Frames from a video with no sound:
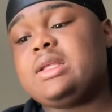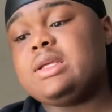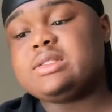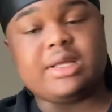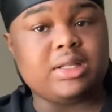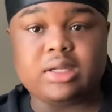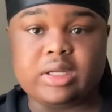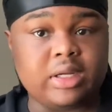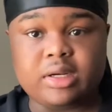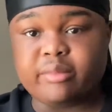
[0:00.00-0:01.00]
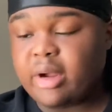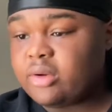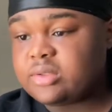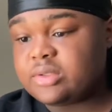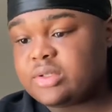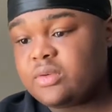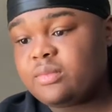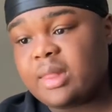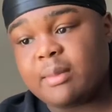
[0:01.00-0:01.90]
these. They look good in person too.